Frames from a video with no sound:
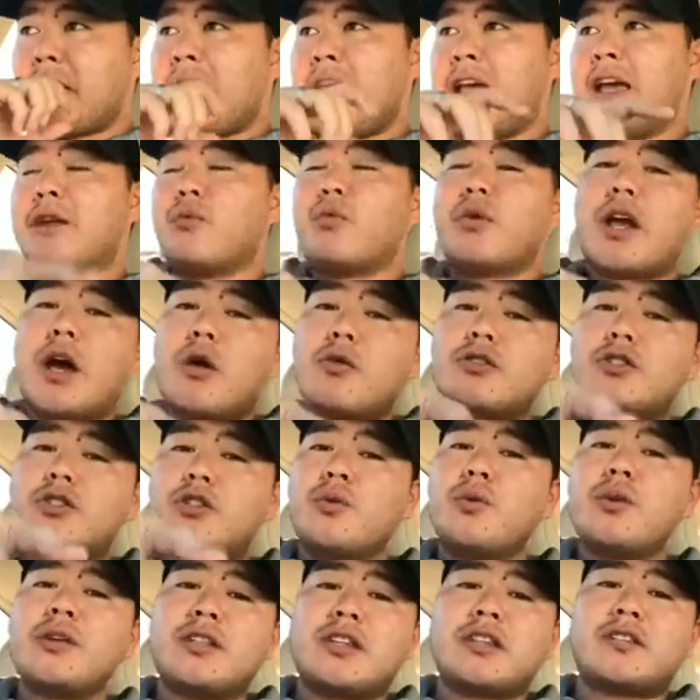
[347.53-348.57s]
and when I was
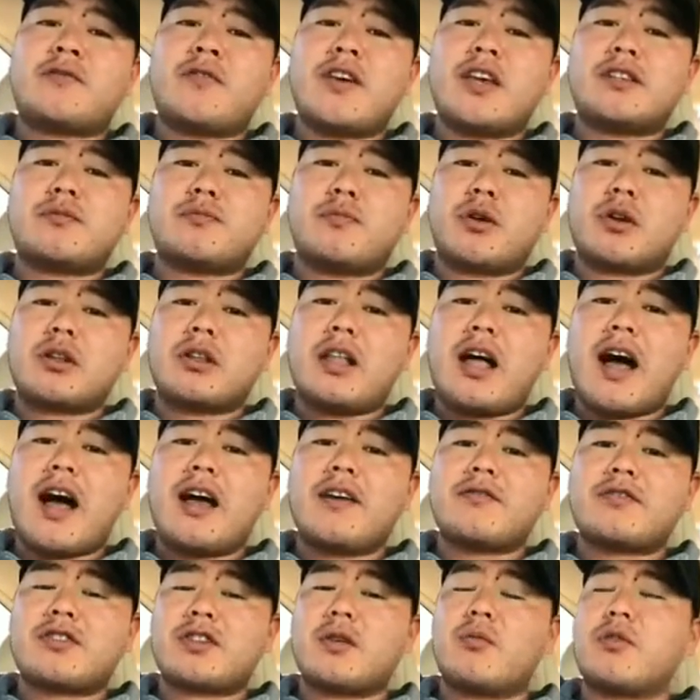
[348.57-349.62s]
doing this Facebook
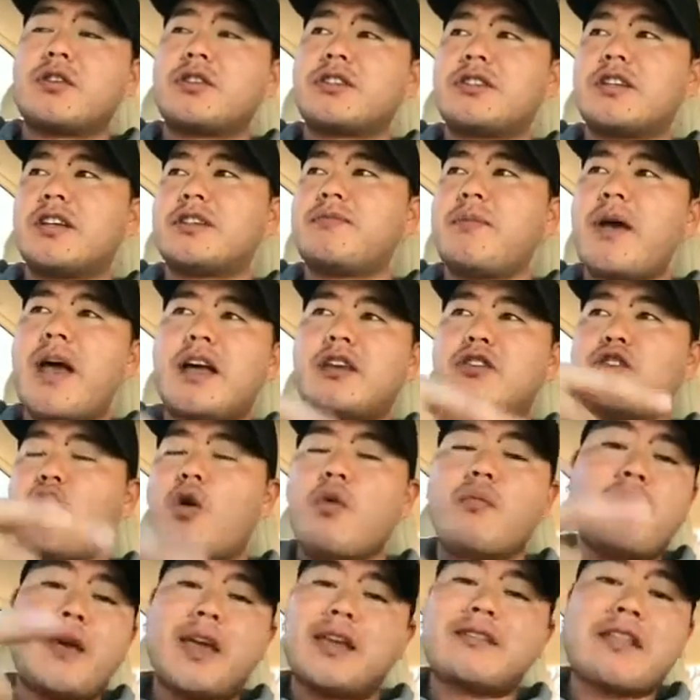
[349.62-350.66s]
Live, someone says, man,
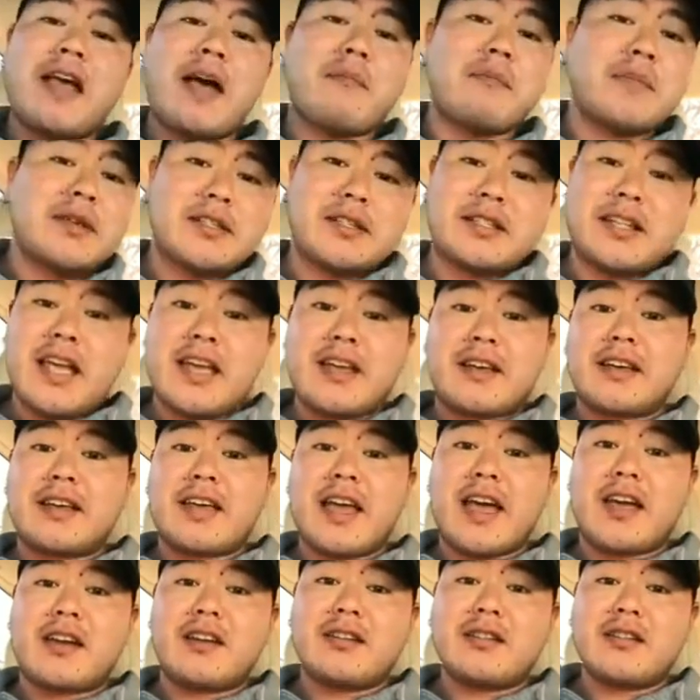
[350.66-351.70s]
don't make that mistake
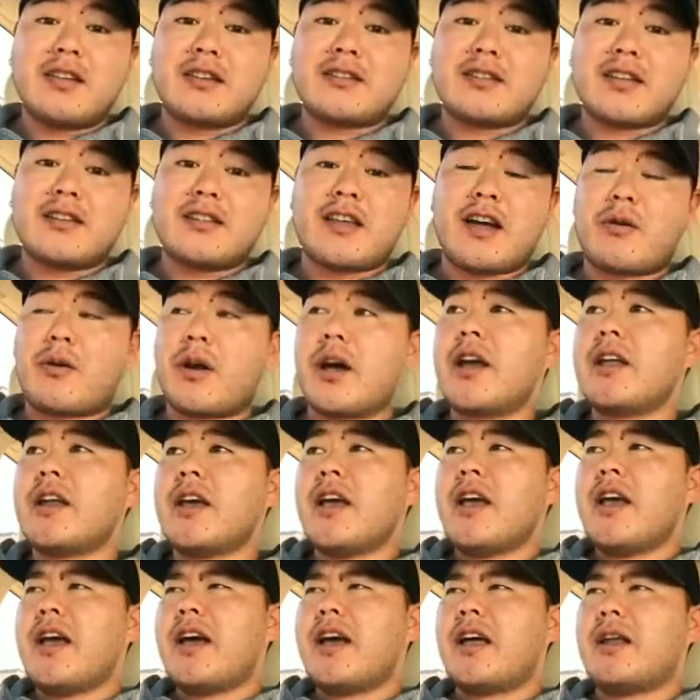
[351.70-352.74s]
again. They said that, right?
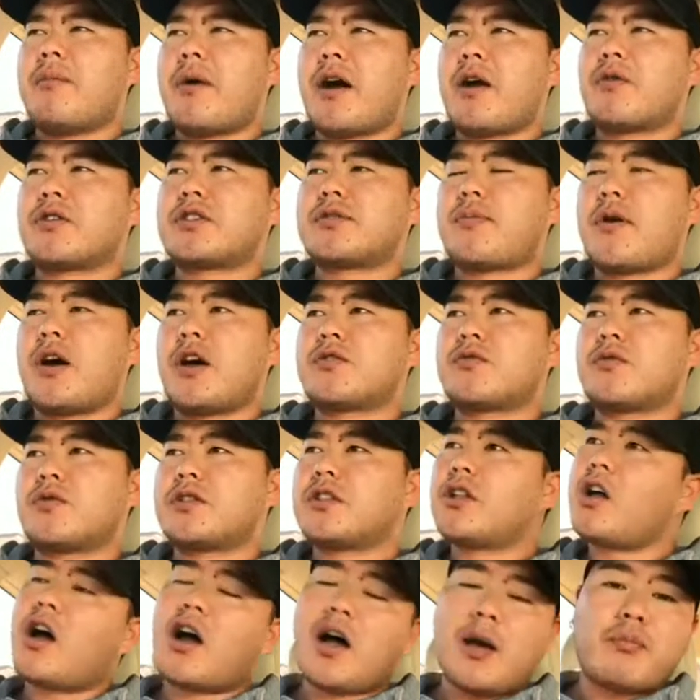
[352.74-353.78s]
And my response was,
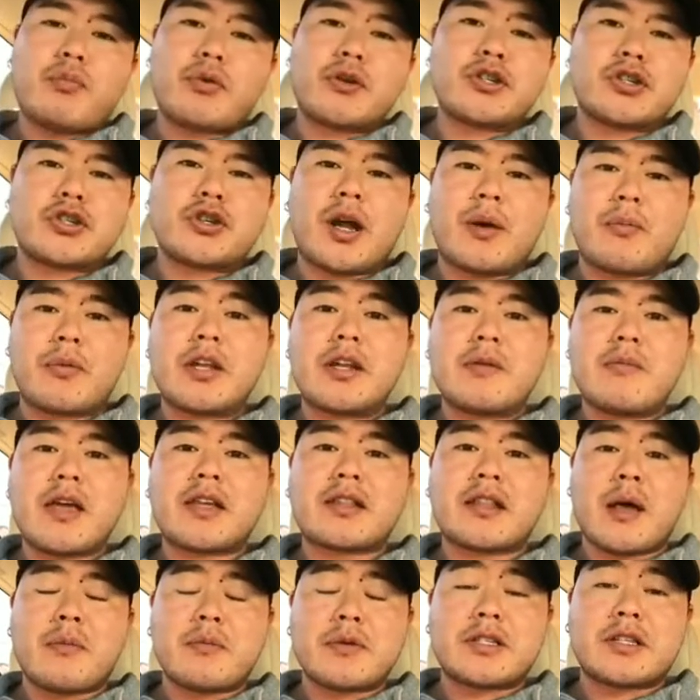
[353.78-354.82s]
no, nah, I'm pretty sure I'm going to make
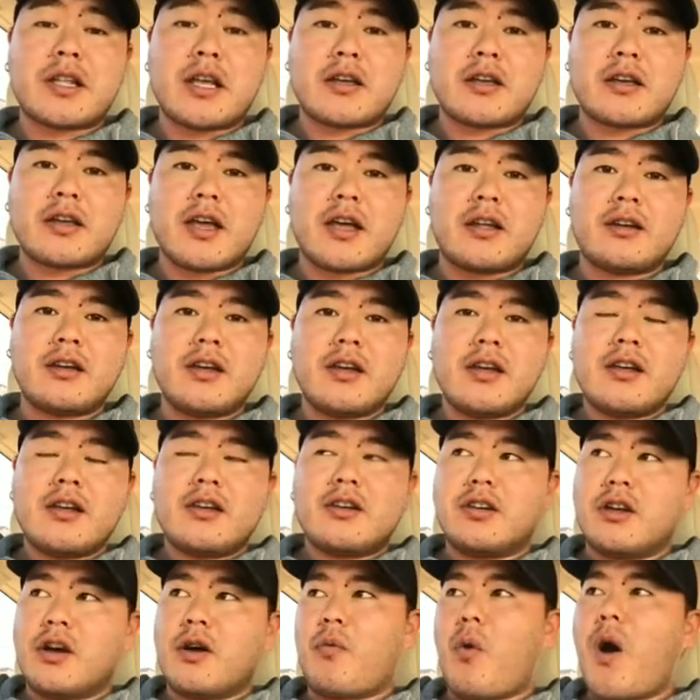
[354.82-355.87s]
that mistake again.
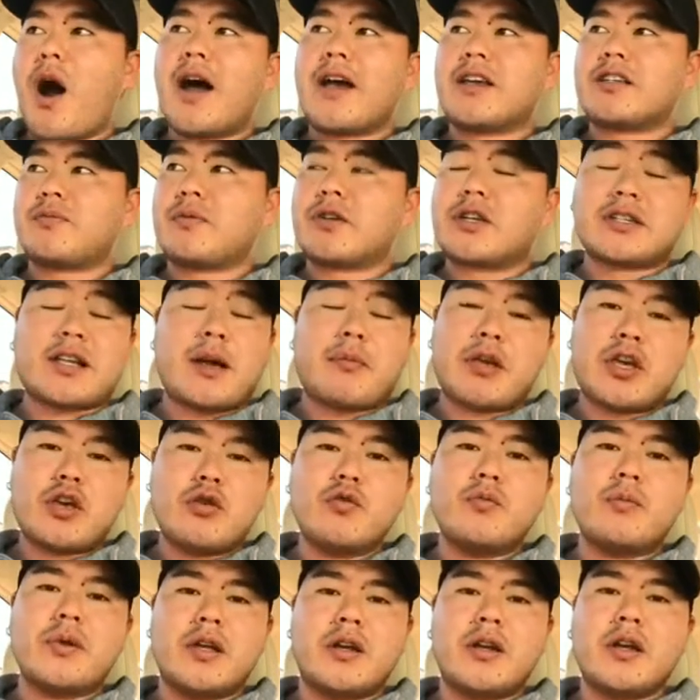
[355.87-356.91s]
You know, why is because I'm
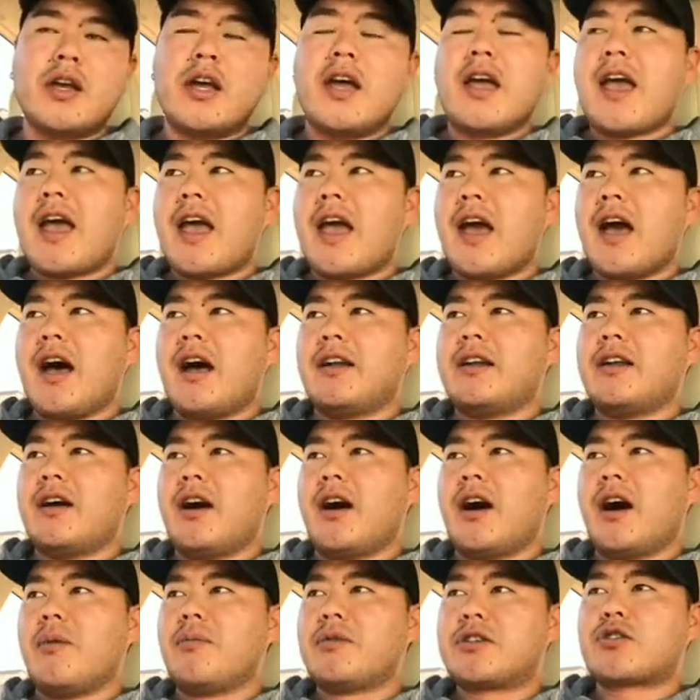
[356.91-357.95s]
human and
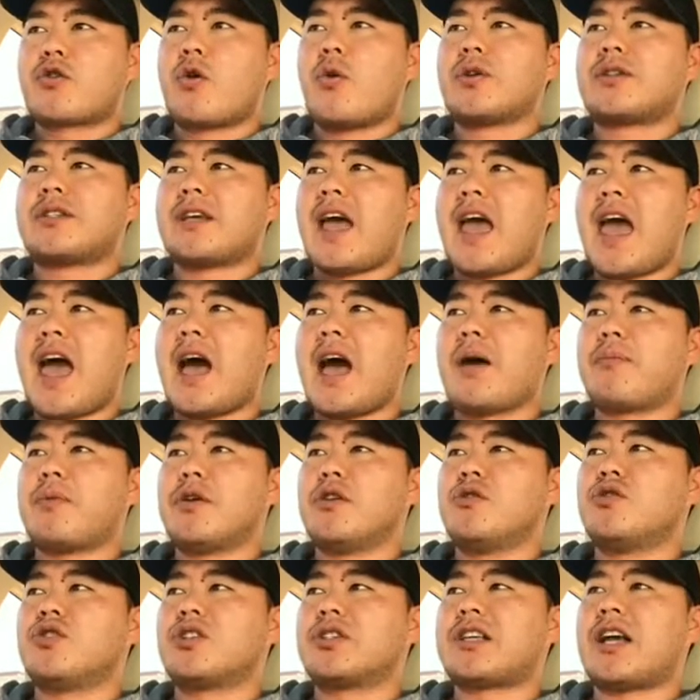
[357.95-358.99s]
um, it's going to happen.
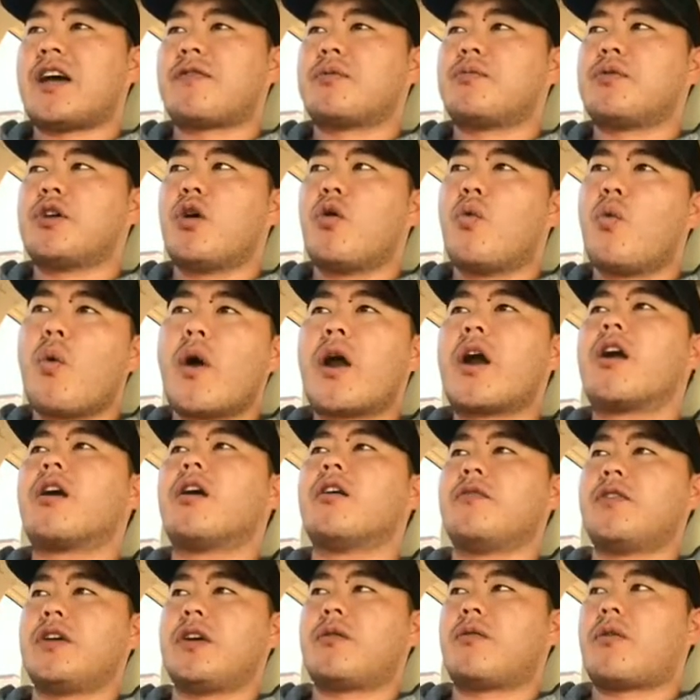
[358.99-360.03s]
You just have to be aware
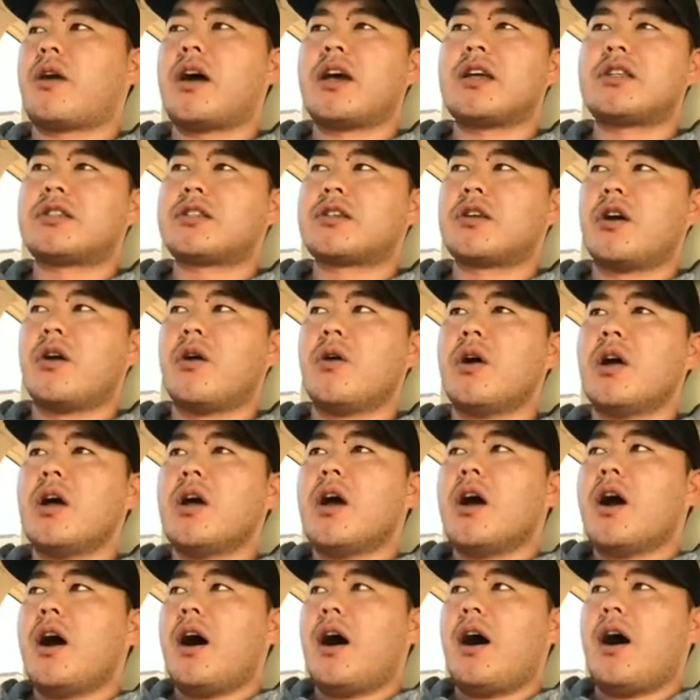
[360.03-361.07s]
of it, right? So,
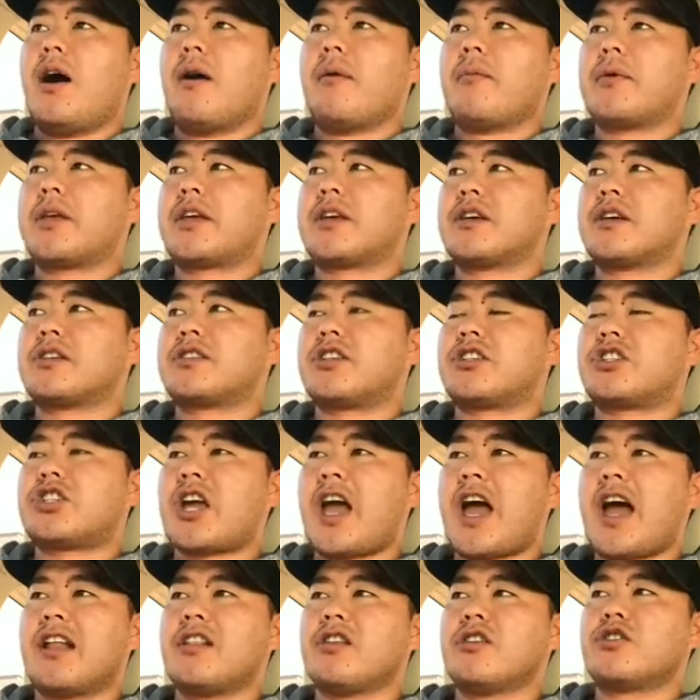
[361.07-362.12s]
um, because the
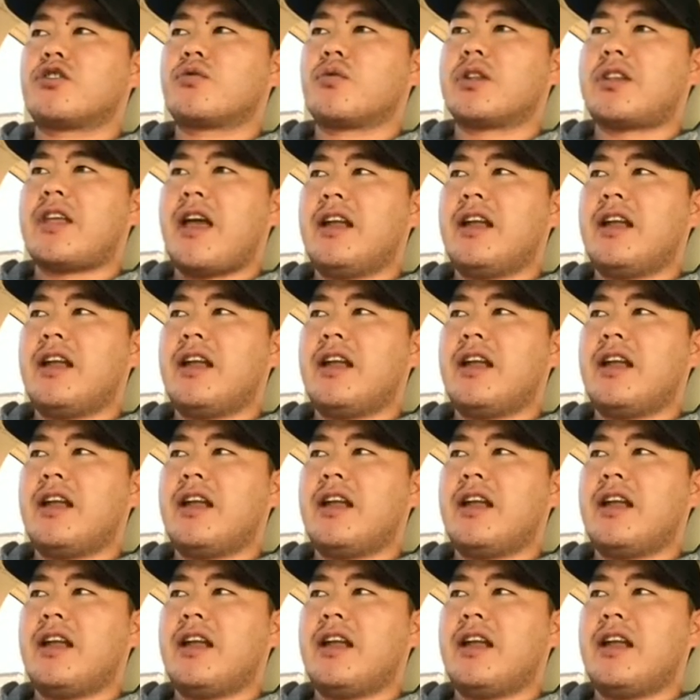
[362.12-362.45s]
challenge with